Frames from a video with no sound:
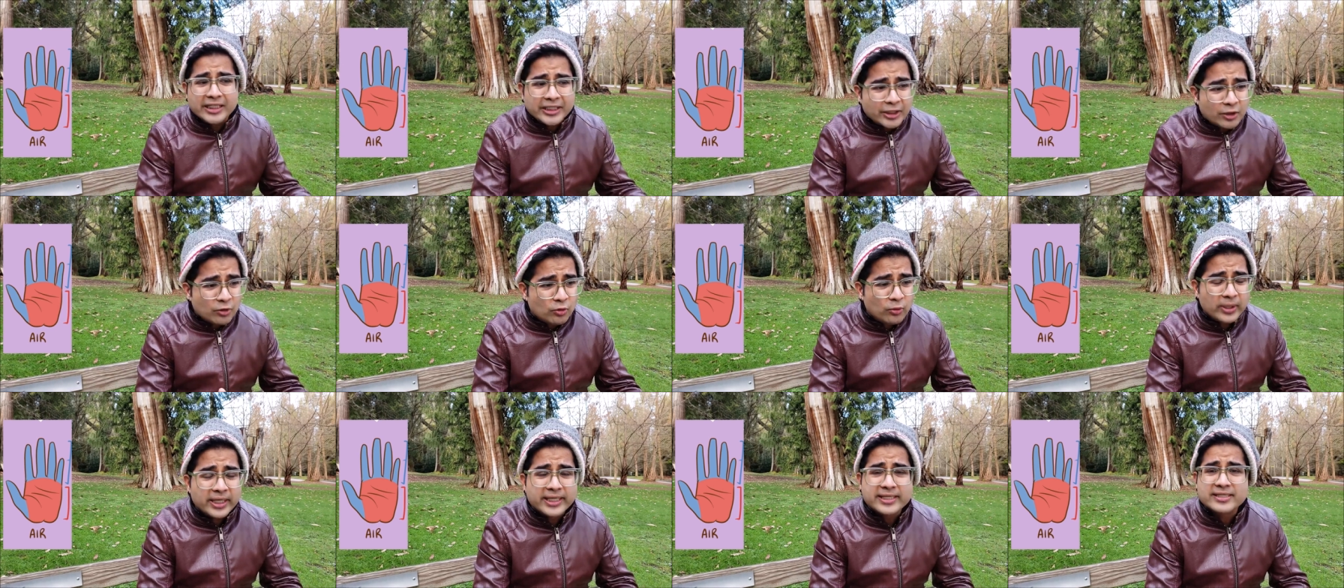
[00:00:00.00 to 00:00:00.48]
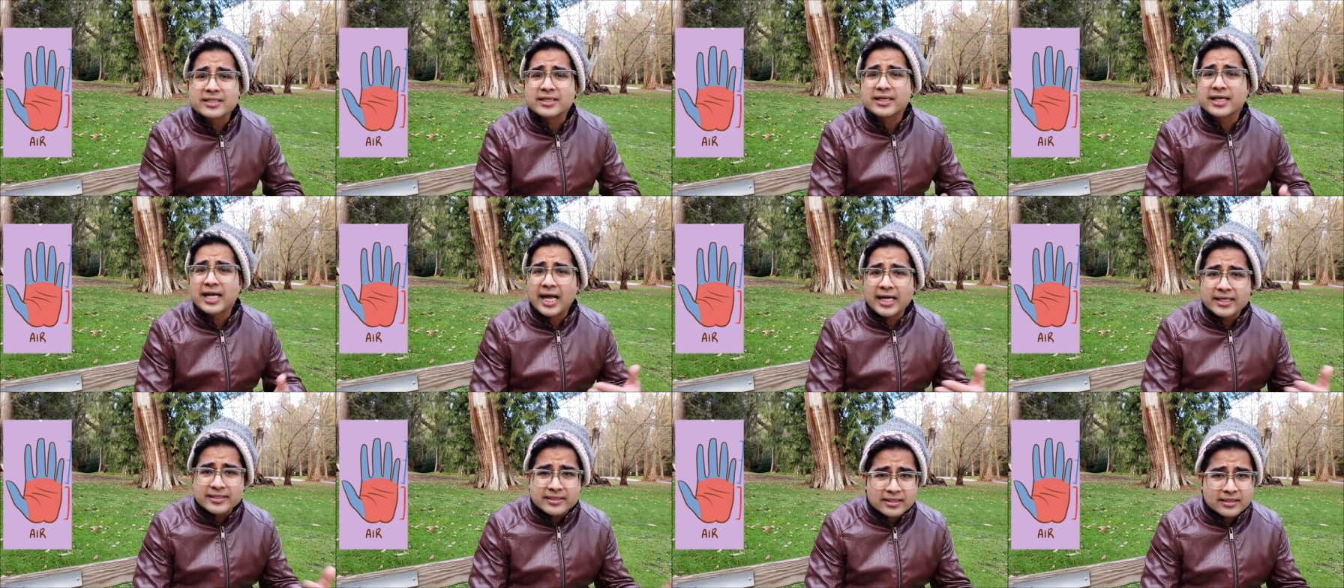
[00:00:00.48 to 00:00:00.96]
new age
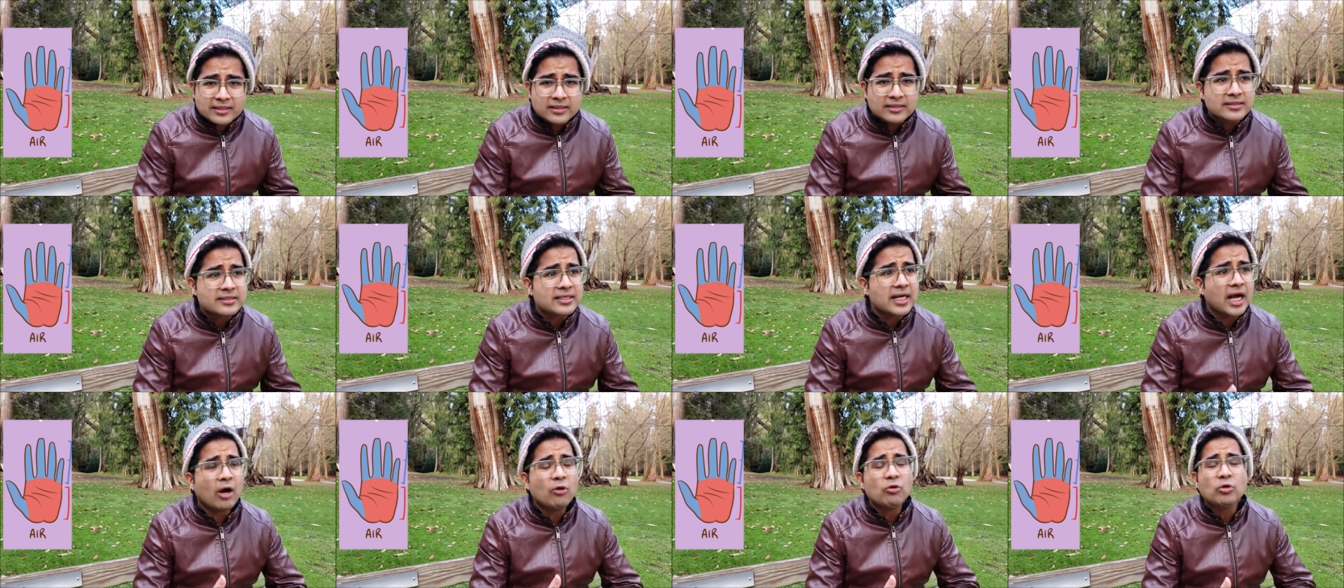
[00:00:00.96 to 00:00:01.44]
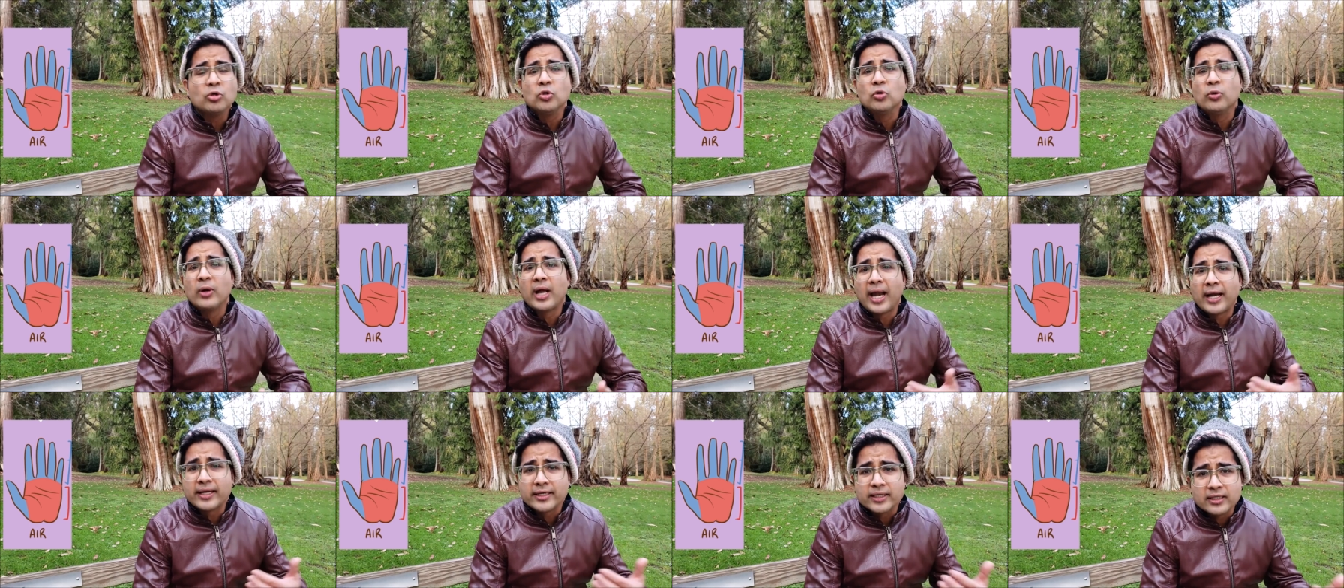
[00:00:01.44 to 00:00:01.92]
gadgets, how
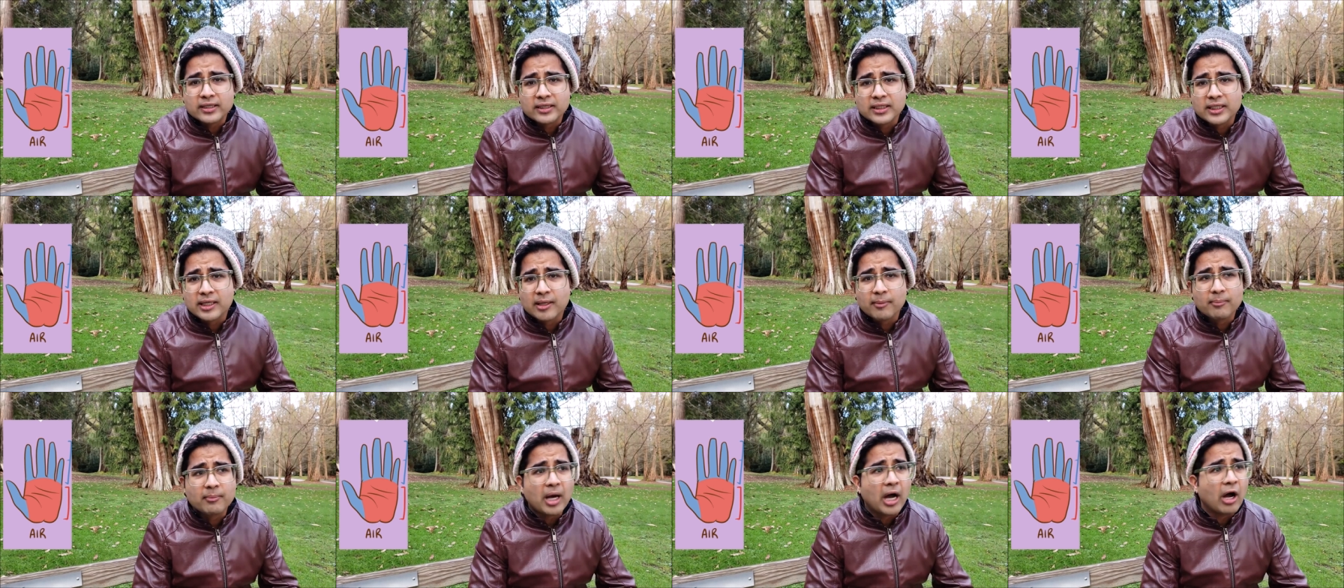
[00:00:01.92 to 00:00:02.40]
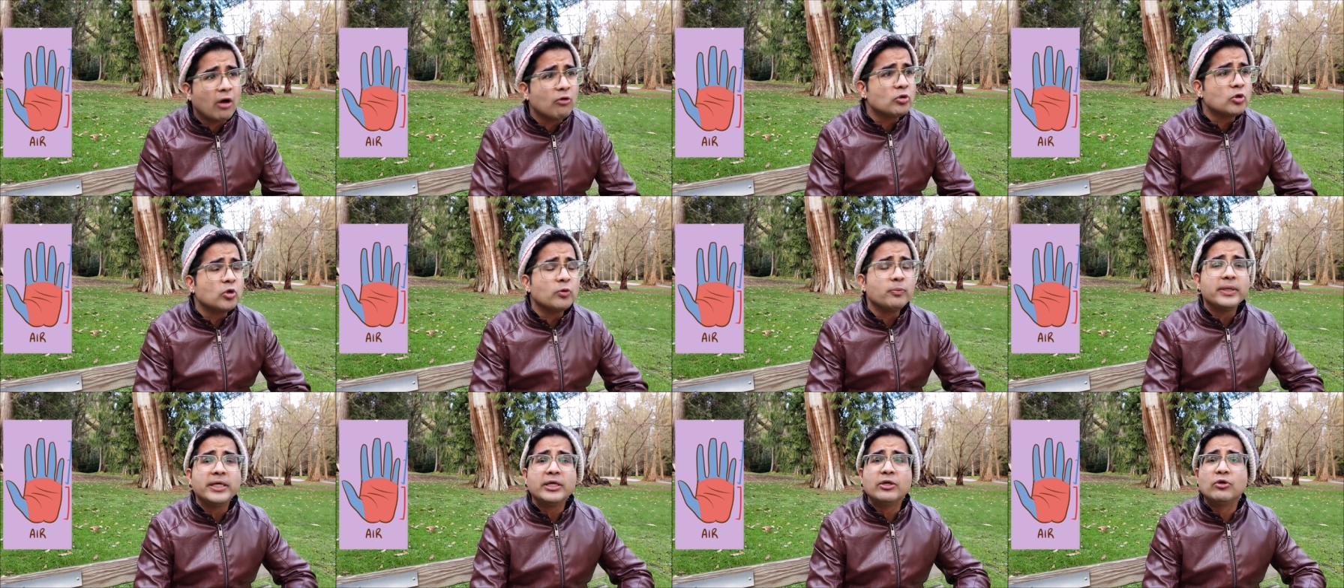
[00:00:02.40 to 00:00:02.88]
to handle them, how
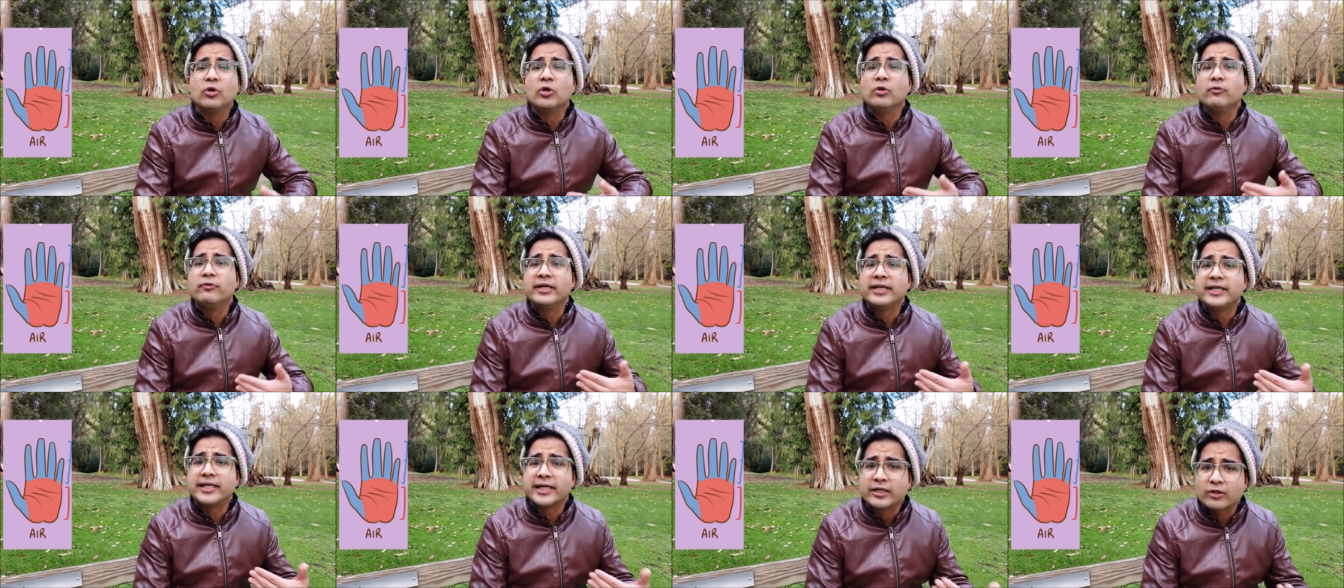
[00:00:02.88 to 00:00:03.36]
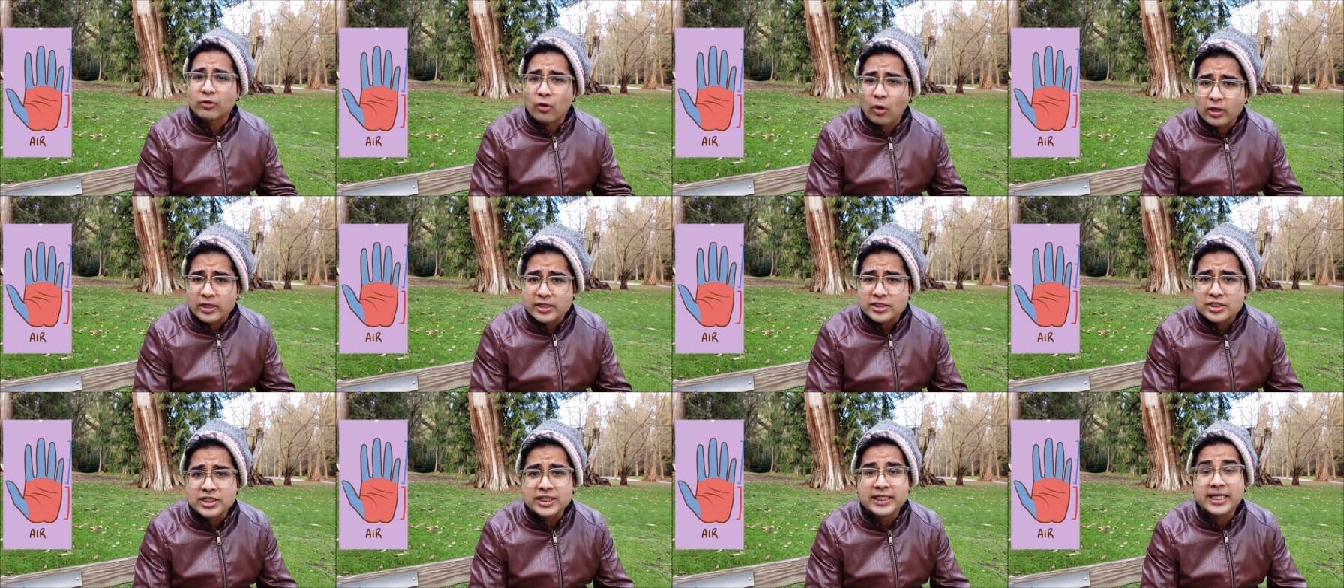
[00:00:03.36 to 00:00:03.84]
to be good with
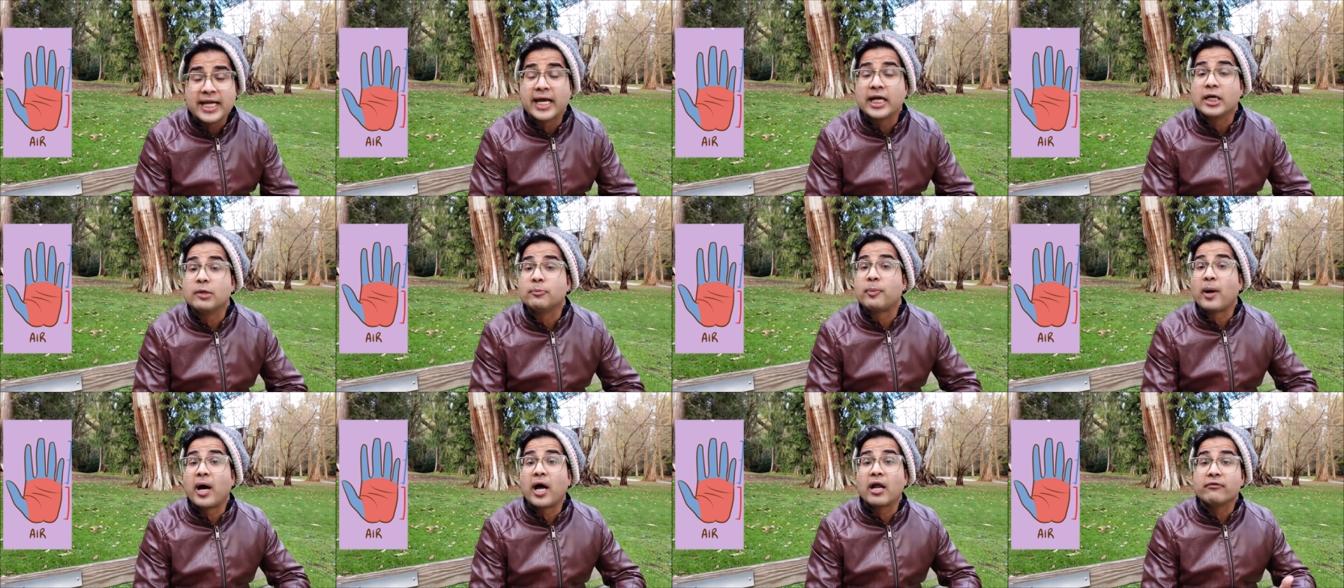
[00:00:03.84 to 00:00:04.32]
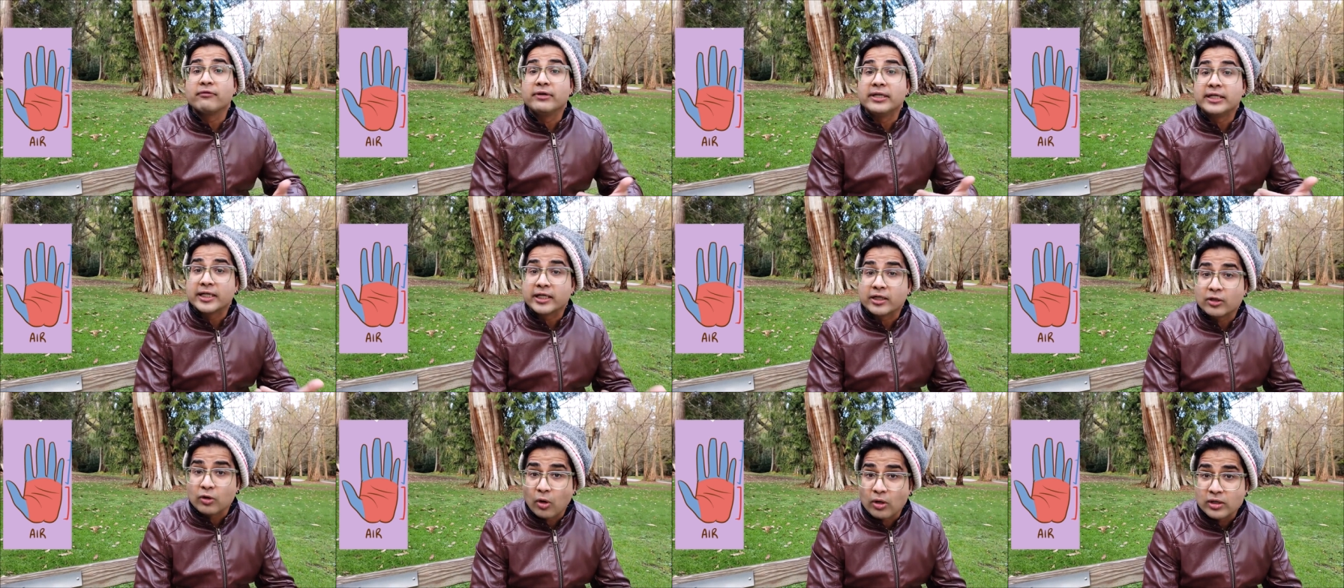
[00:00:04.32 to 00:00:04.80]
technology, at par
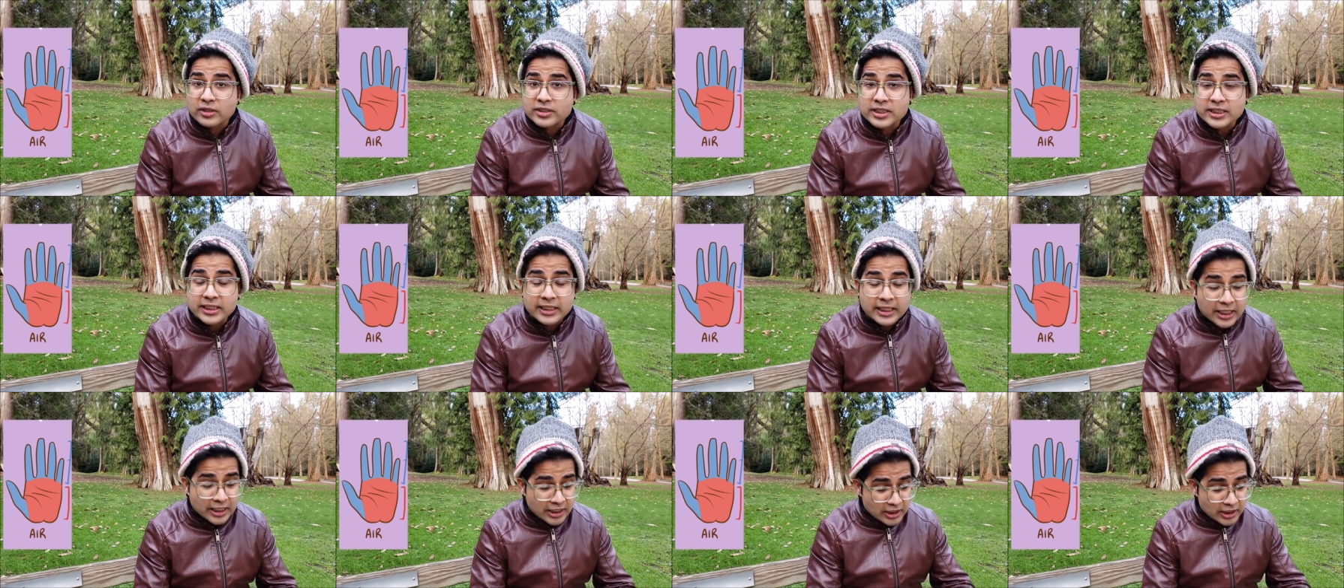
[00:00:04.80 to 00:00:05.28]
with technology.